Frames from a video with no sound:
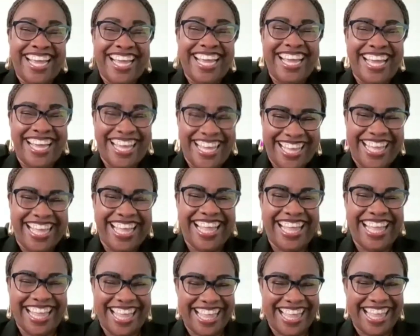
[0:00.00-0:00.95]
Your
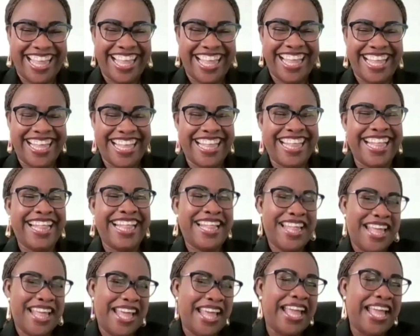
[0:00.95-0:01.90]
2-factor authentication
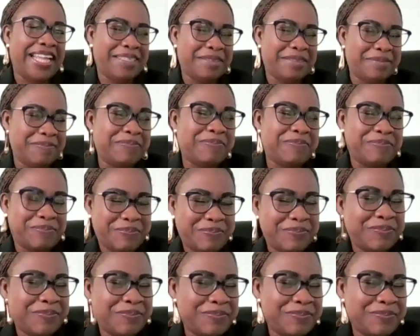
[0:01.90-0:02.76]
is important.